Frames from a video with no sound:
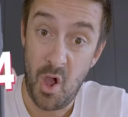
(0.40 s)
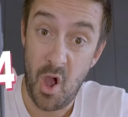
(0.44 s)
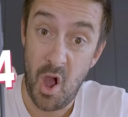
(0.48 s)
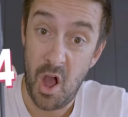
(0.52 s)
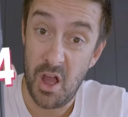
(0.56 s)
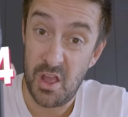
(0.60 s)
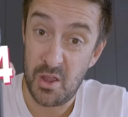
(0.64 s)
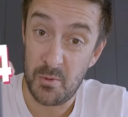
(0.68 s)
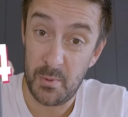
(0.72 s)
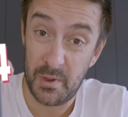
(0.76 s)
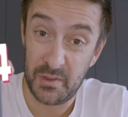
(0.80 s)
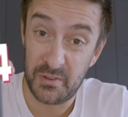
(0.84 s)

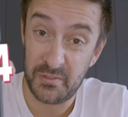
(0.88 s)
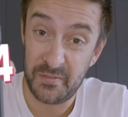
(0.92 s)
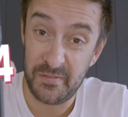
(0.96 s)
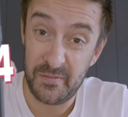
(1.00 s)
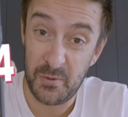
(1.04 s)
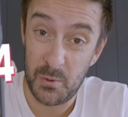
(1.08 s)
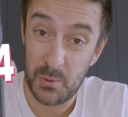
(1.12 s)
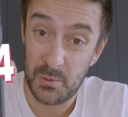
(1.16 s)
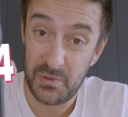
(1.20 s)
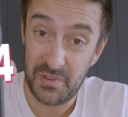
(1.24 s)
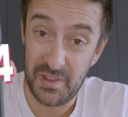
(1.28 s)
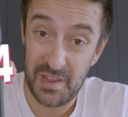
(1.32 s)
iOS
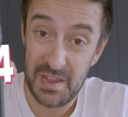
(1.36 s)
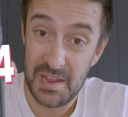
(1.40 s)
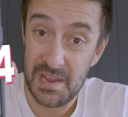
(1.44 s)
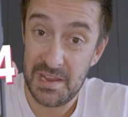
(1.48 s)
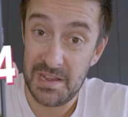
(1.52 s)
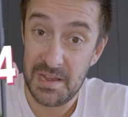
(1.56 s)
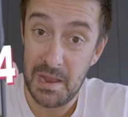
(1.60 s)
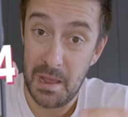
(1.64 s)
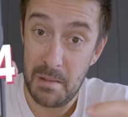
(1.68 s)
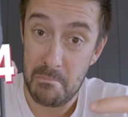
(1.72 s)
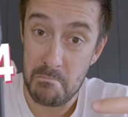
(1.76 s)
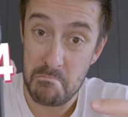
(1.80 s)

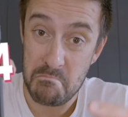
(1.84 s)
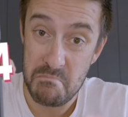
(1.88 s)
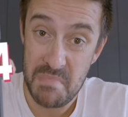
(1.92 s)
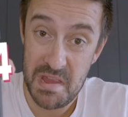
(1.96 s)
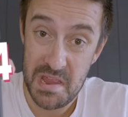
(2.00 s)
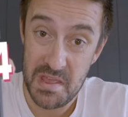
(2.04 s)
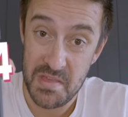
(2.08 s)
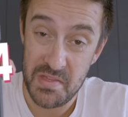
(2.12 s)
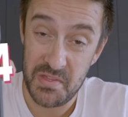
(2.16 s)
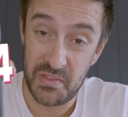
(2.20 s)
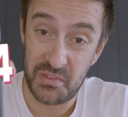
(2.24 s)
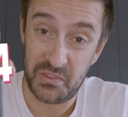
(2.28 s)
14
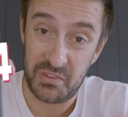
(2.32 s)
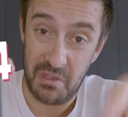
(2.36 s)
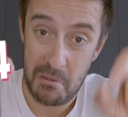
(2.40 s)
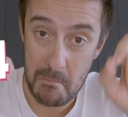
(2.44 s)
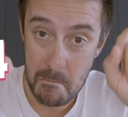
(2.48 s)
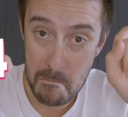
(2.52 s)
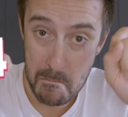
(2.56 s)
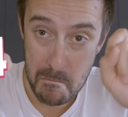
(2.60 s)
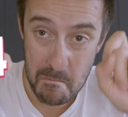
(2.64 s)
myths